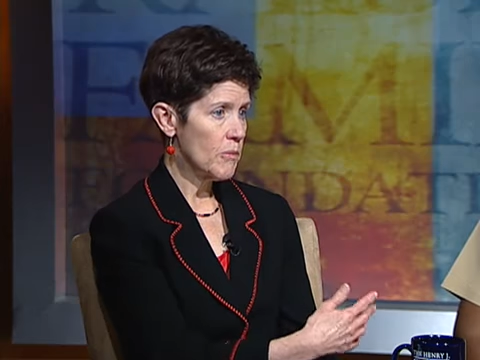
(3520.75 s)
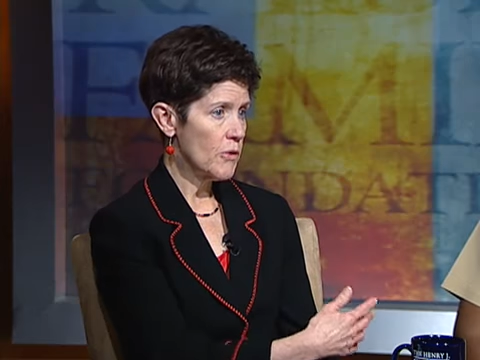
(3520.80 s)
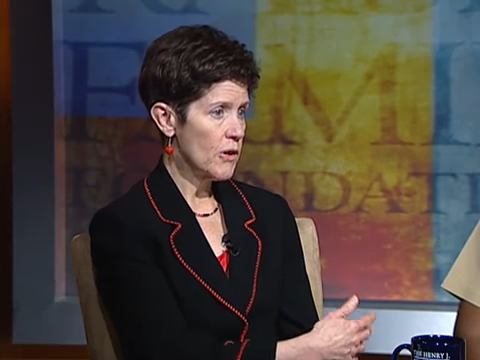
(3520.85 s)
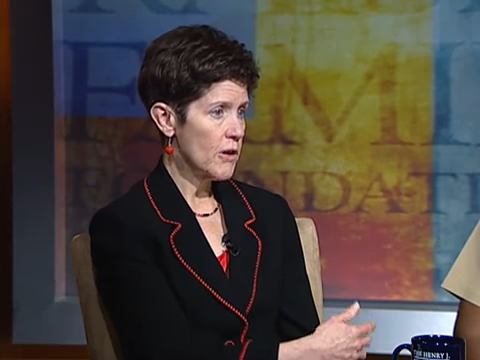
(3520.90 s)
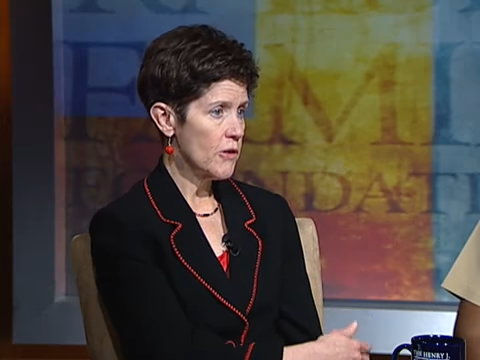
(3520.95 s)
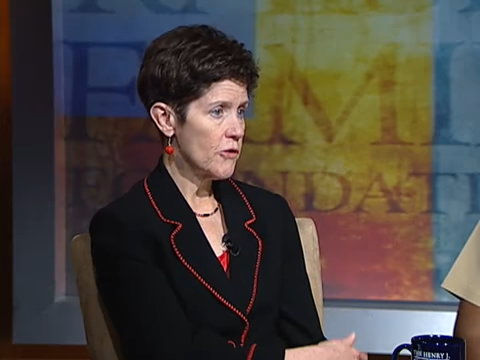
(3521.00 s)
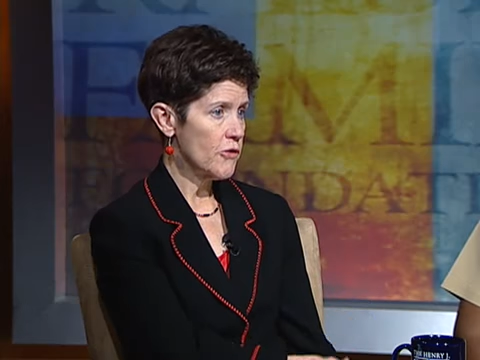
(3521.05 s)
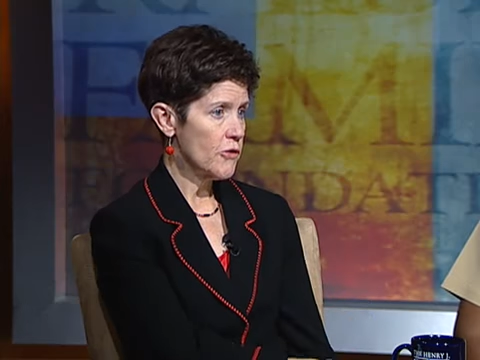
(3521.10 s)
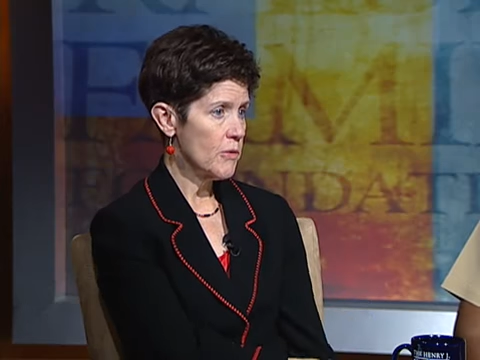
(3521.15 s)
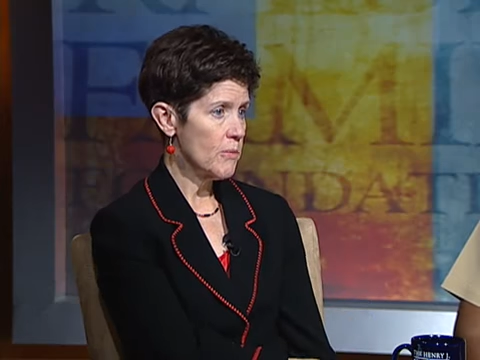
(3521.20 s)

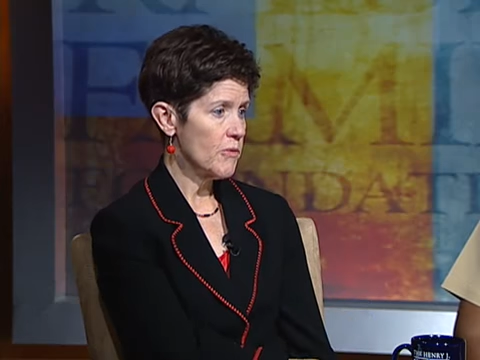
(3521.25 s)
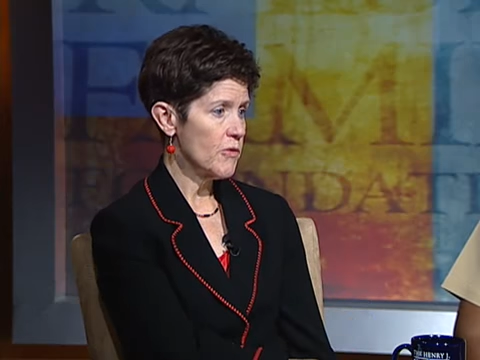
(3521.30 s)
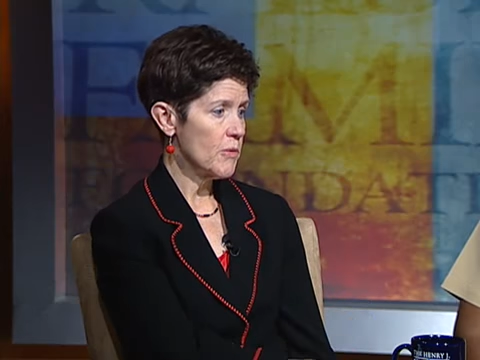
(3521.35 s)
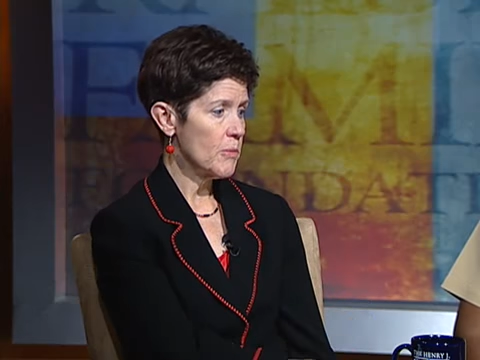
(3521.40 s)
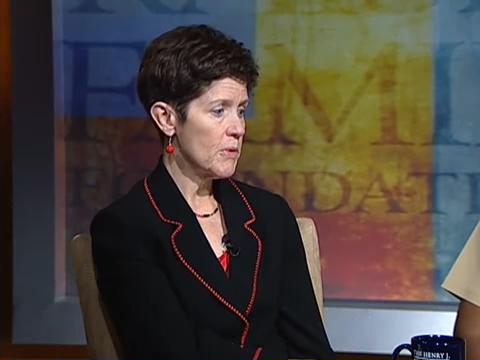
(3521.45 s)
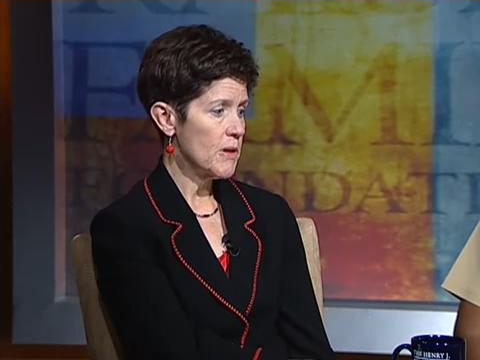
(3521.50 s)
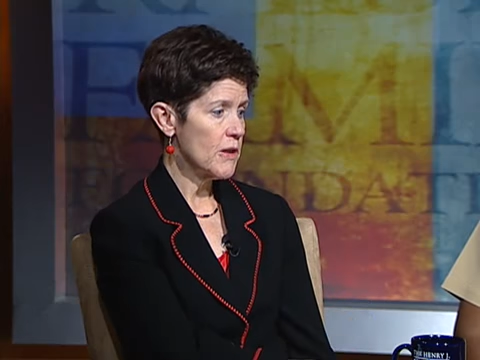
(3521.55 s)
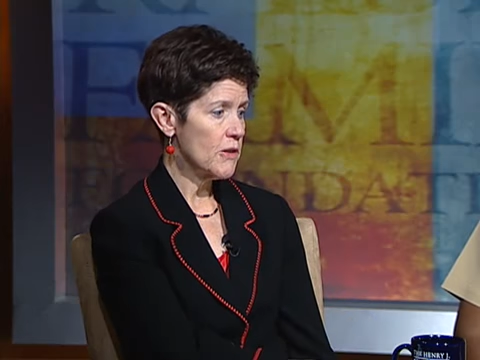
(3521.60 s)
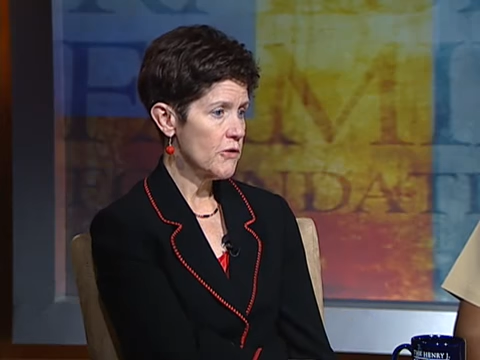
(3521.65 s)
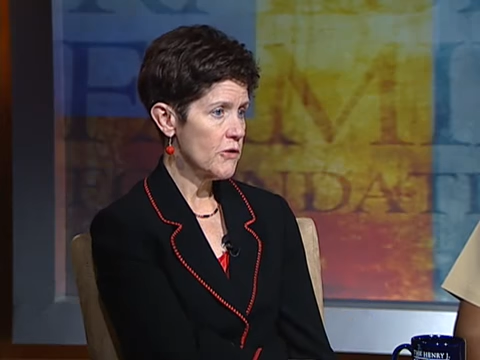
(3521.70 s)
Partnership for
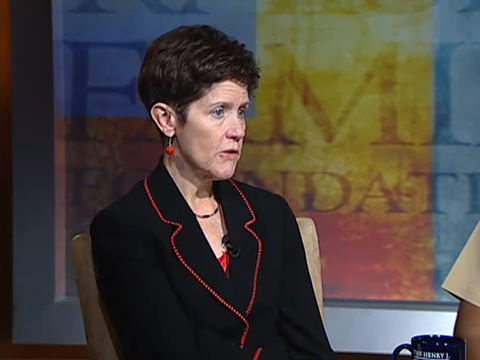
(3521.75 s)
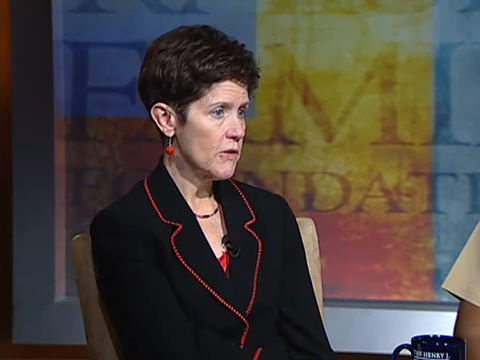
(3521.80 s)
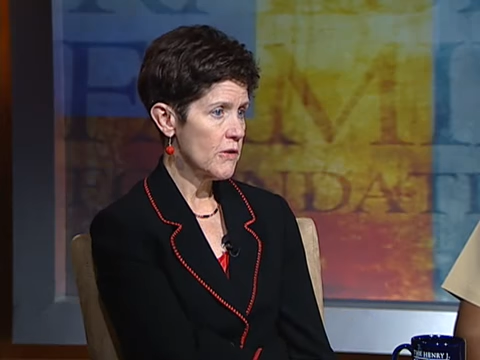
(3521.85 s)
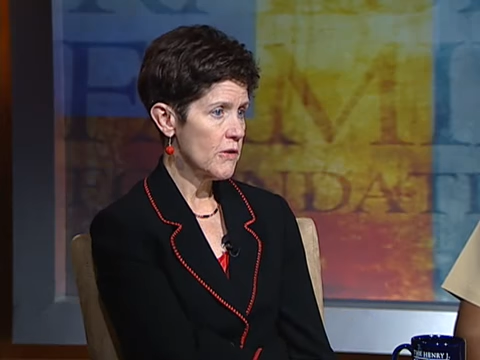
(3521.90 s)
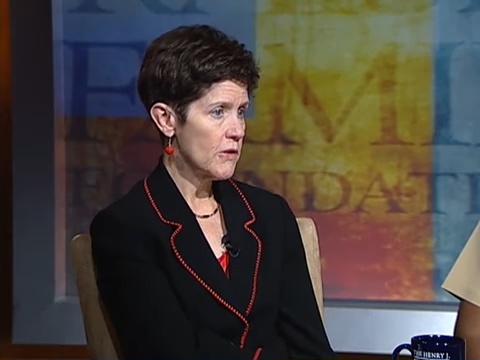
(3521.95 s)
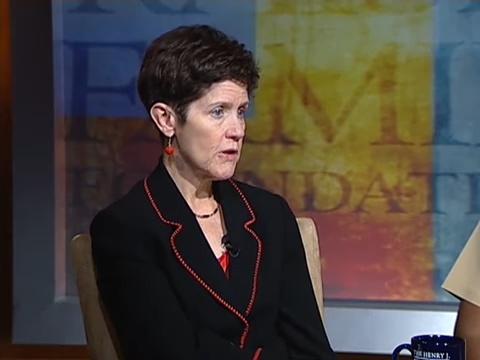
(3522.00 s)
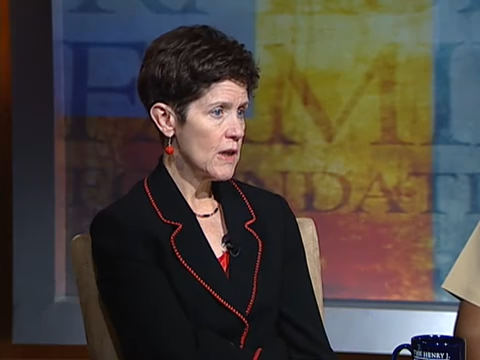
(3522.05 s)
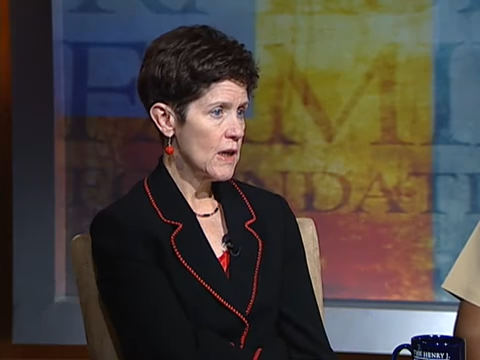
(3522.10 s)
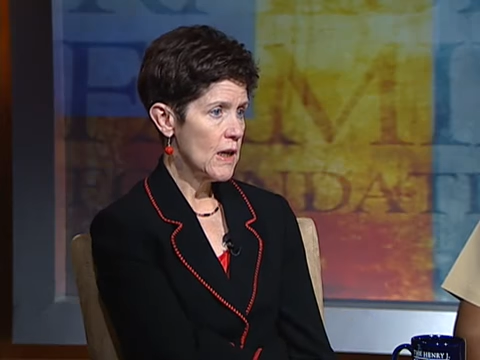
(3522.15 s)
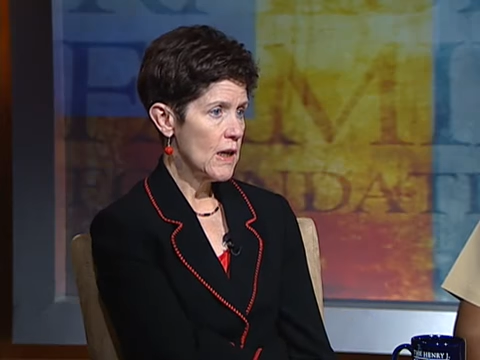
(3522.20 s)

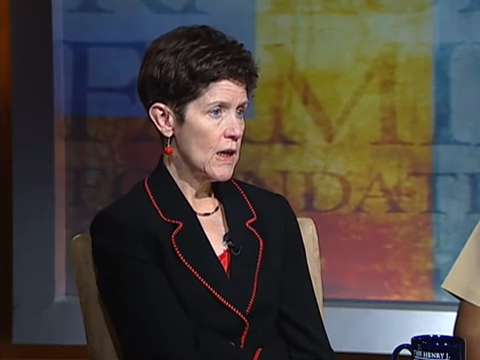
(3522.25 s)
Patients.